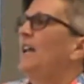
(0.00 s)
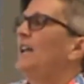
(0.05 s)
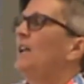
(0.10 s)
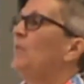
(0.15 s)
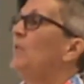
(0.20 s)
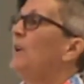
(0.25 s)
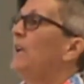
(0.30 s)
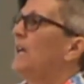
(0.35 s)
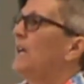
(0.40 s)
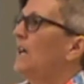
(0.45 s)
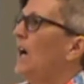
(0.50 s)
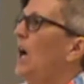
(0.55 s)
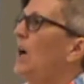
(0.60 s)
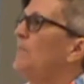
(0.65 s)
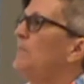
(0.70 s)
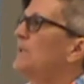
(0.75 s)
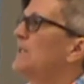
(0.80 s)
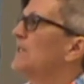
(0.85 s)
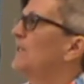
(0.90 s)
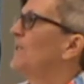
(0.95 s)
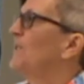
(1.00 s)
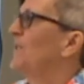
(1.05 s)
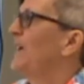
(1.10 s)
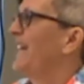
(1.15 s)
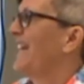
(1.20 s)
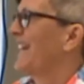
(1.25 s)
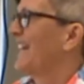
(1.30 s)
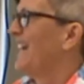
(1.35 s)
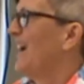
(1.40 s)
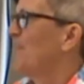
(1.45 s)
When it comes, when
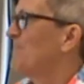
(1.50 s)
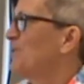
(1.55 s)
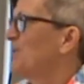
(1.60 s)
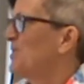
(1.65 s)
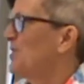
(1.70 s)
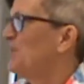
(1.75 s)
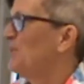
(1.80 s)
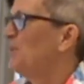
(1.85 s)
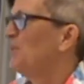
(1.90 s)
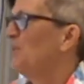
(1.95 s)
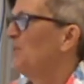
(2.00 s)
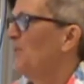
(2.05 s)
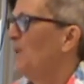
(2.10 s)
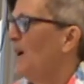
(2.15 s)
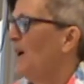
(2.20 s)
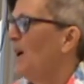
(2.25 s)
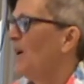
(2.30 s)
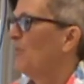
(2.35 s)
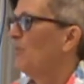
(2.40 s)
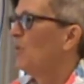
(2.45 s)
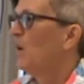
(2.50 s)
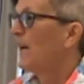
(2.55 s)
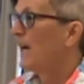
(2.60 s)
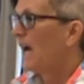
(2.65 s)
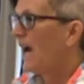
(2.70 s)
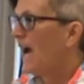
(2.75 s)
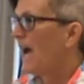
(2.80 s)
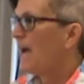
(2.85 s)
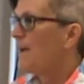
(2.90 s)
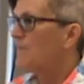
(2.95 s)
it comes to uh, what
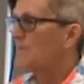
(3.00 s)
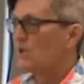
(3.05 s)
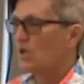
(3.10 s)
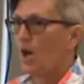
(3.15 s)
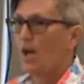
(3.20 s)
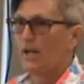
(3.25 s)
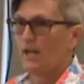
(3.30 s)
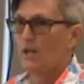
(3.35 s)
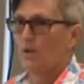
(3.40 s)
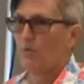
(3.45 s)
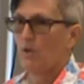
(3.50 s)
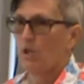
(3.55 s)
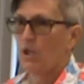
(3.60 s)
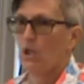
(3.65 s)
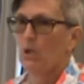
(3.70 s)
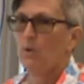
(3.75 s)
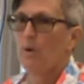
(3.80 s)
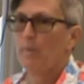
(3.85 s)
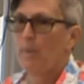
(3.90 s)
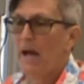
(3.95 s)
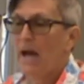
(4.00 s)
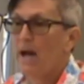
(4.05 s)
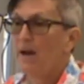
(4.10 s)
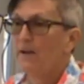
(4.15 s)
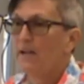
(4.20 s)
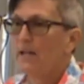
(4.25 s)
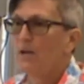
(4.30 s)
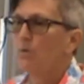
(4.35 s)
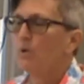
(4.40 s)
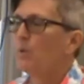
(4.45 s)
I'm talking with you
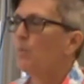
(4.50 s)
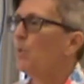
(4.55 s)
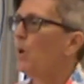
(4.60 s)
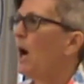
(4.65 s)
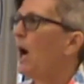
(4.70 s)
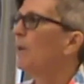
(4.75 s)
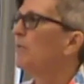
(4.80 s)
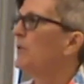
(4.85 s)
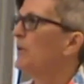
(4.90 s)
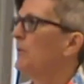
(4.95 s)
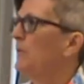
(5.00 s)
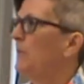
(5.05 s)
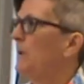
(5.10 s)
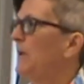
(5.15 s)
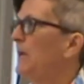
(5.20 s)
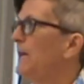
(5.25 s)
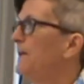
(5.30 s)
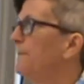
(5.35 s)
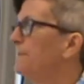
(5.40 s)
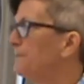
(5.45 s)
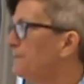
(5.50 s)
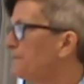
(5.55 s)
about, it would probably be,